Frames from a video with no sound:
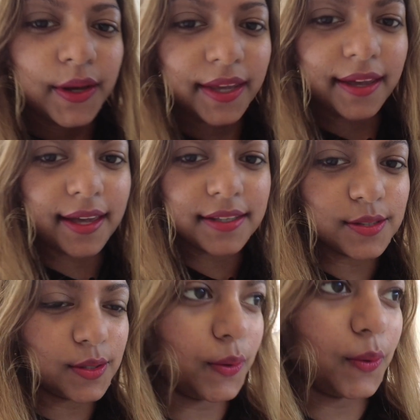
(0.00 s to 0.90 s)
Okay guys,
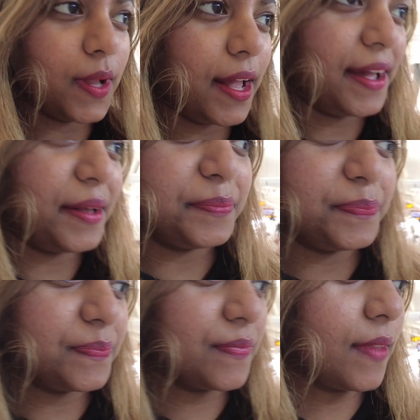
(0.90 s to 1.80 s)
so
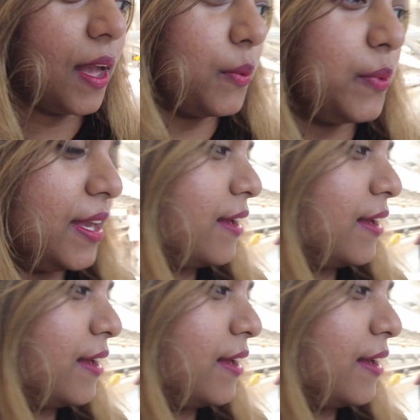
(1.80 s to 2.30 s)
we